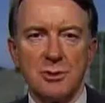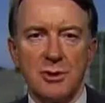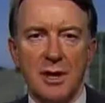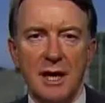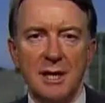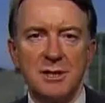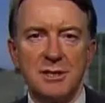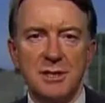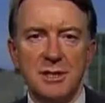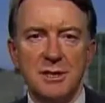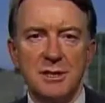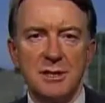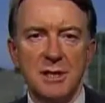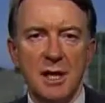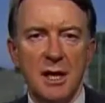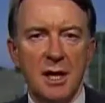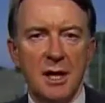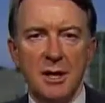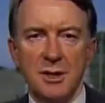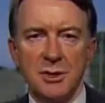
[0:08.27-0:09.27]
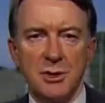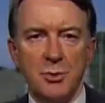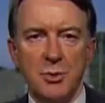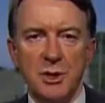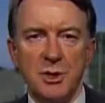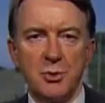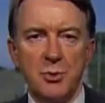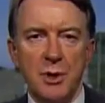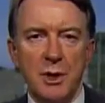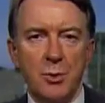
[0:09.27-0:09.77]
crisis to
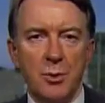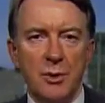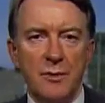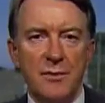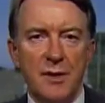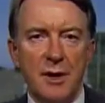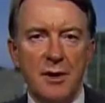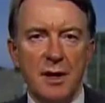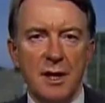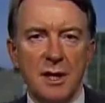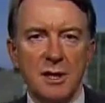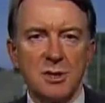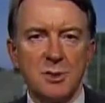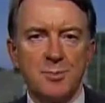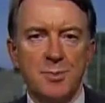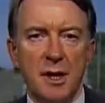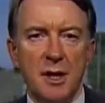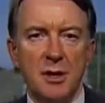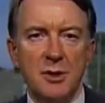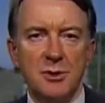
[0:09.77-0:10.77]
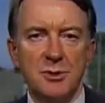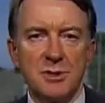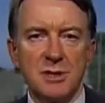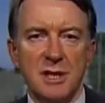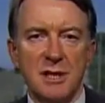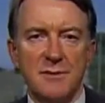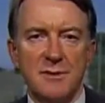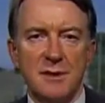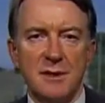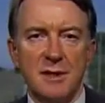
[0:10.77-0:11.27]
which we were very
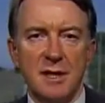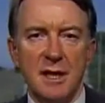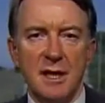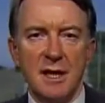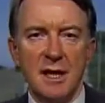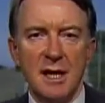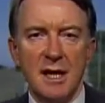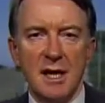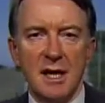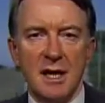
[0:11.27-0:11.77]
exposed given the